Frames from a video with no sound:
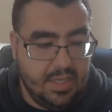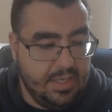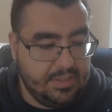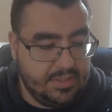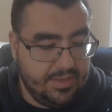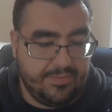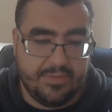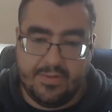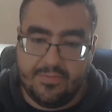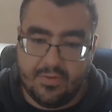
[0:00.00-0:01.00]
It's
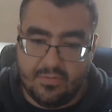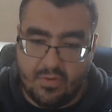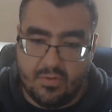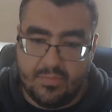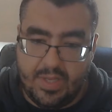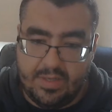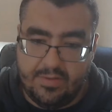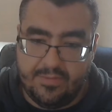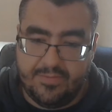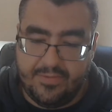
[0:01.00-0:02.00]
definitely for grown
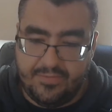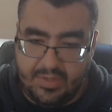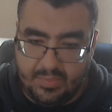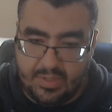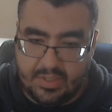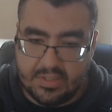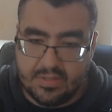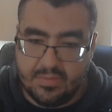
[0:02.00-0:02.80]
men, 50 plus.